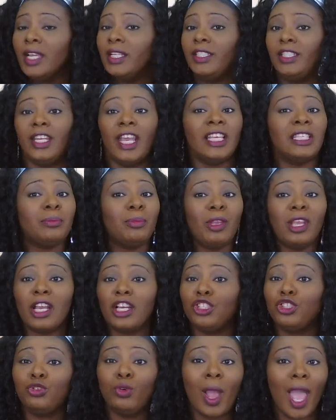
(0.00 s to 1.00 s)
just
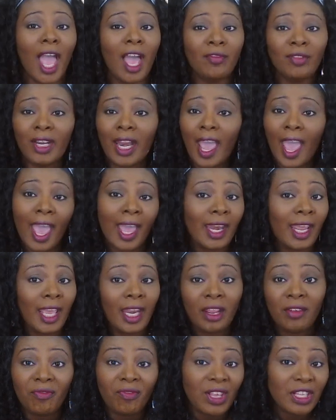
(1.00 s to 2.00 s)
because you haven't had
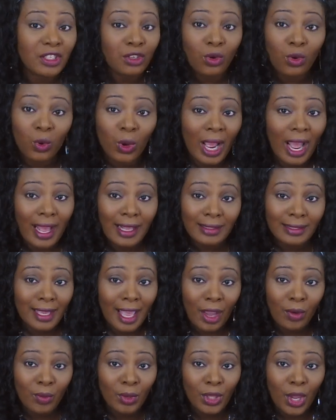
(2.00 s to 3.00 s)
any physical
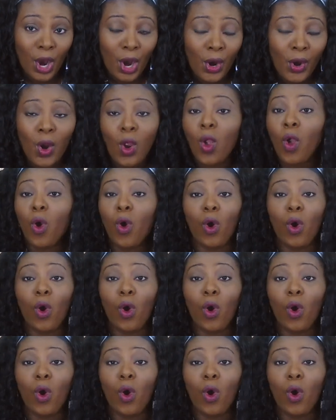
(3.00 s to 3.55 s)
contact with her